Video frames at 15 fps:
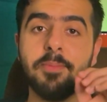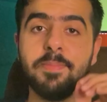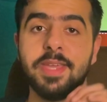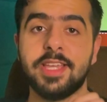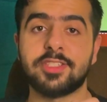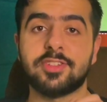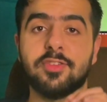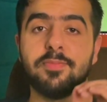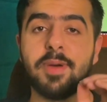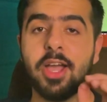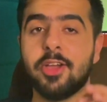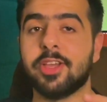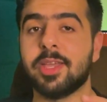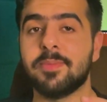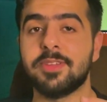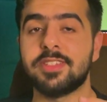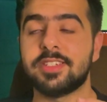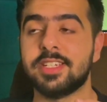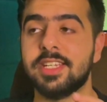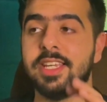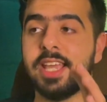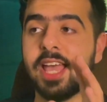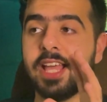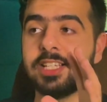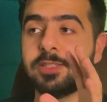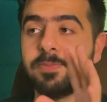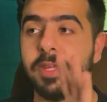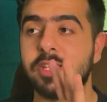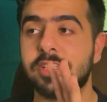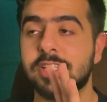base of biochemistry, and
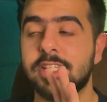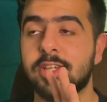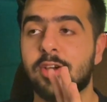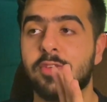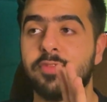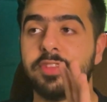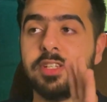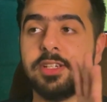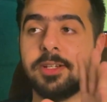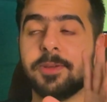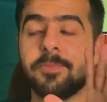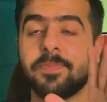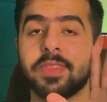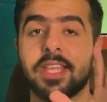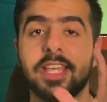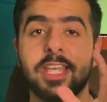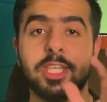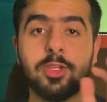especially of the,